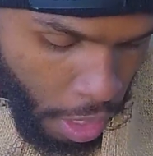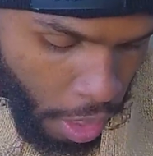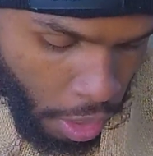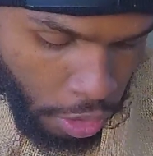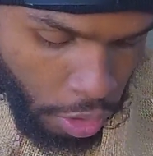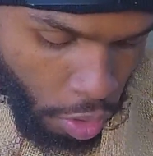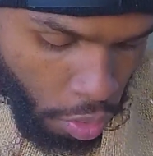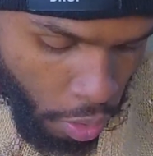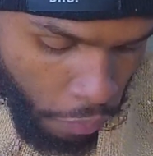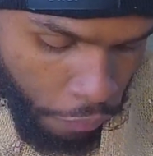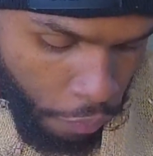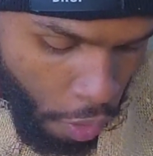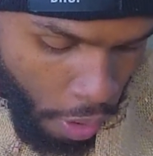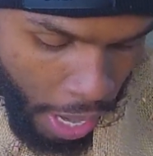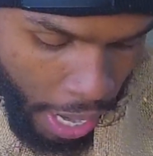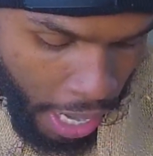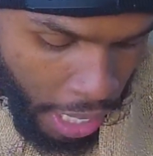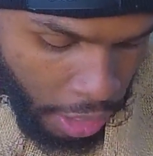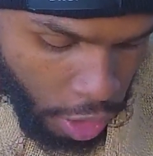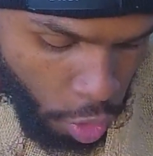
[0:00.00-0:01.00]
So the
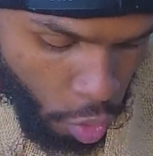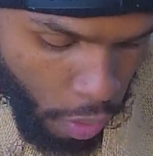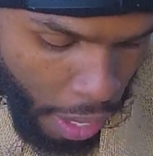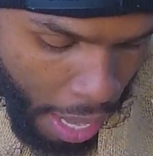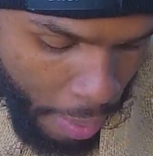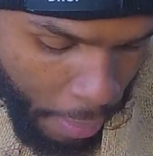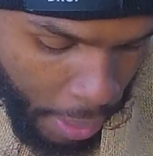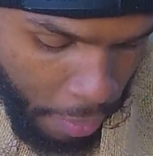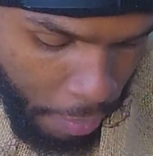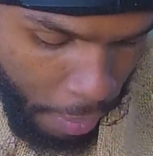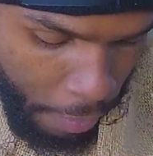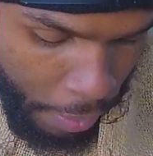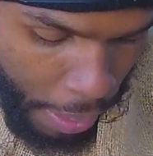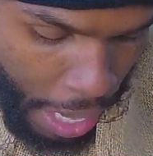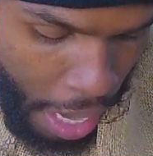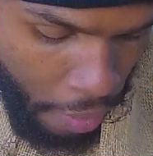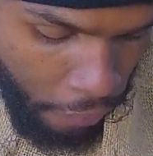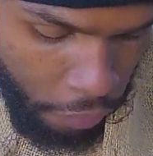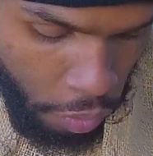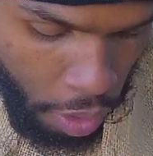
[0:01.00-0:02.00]
four angels who had been
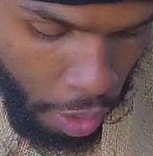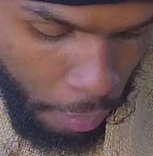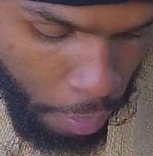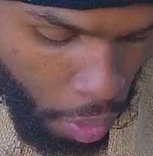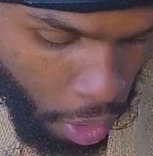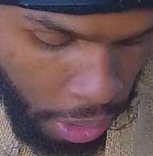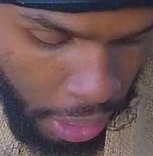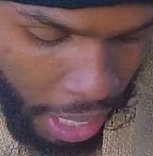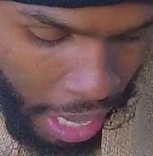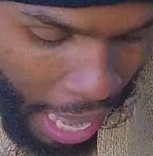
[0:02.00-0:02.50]
prepared for appointed